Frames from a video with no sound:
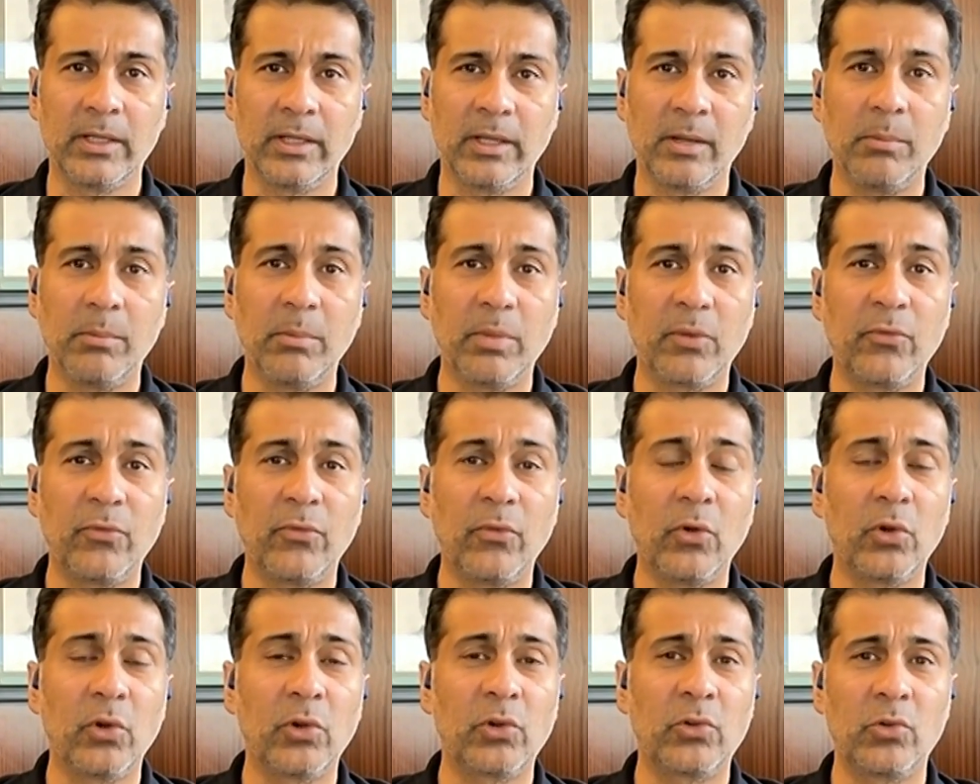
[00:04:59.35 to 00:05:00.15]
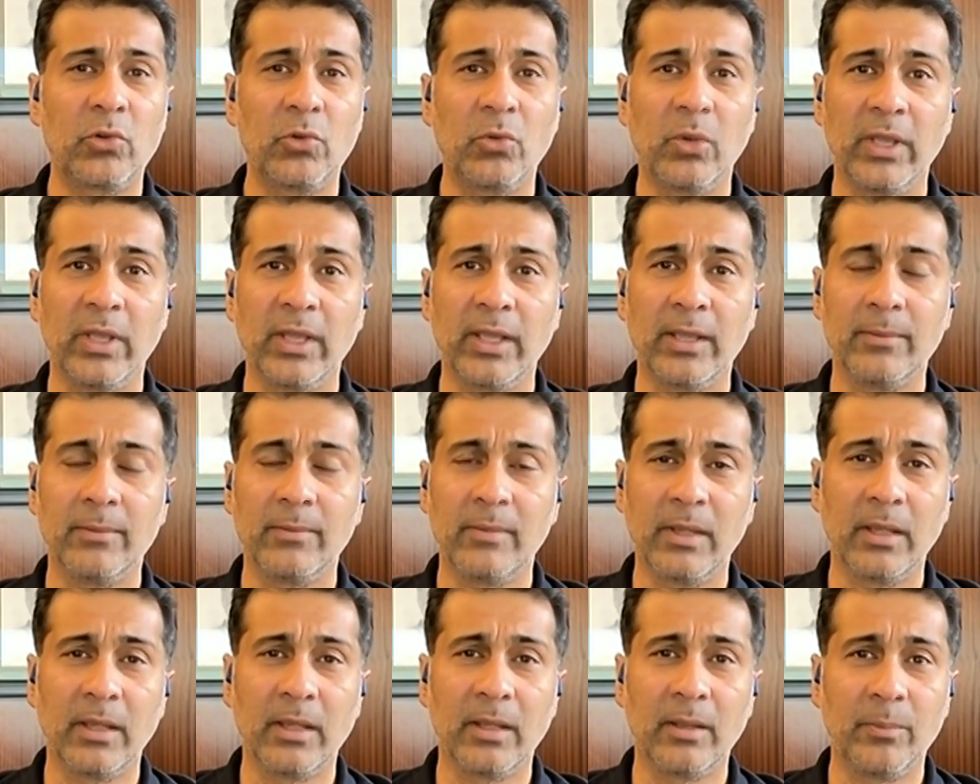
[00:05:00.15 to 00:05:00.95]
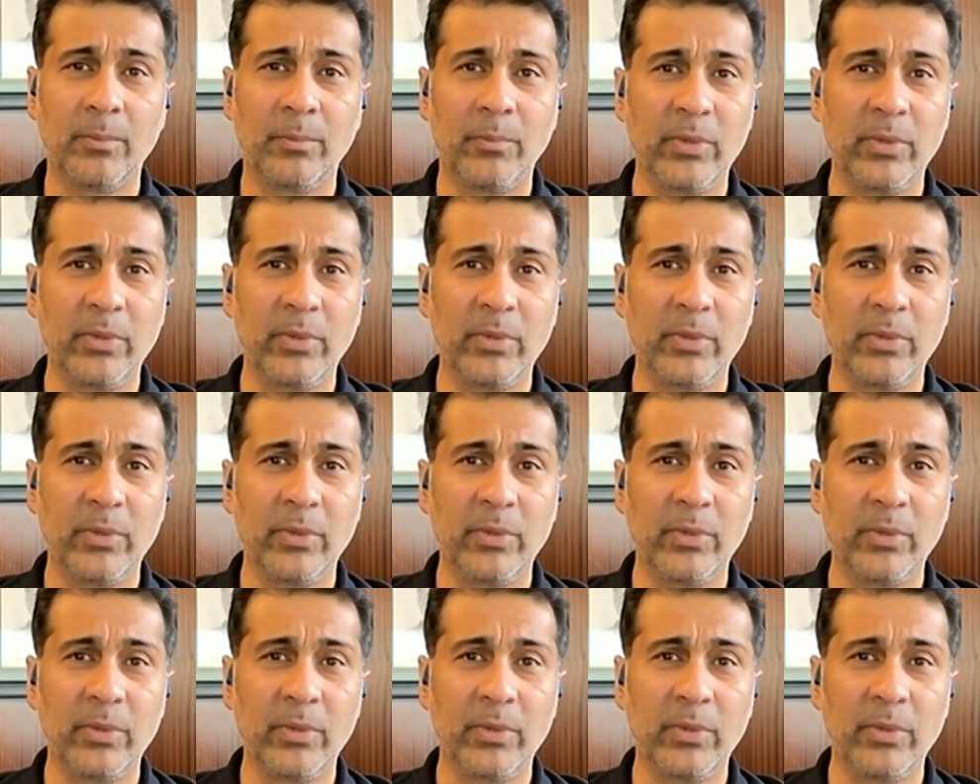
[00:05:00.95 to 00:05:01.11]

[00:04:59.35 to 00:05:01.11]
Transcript: number four to a uh,